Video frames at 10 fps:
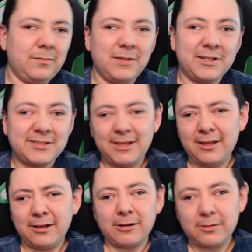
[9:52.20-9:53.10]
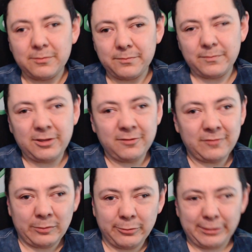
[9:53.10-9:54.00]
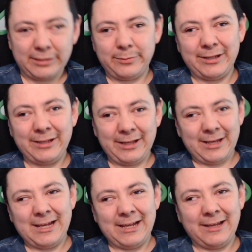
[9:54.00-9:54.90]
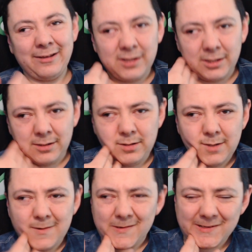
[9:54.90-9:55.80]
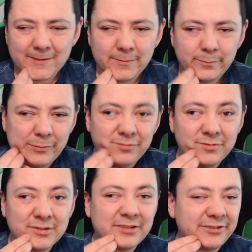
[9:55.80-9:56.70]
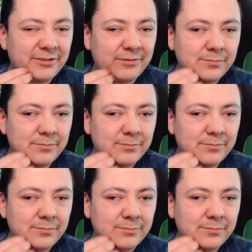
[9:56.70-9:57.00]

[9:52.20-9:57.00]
singer, if I'm going to be a musician,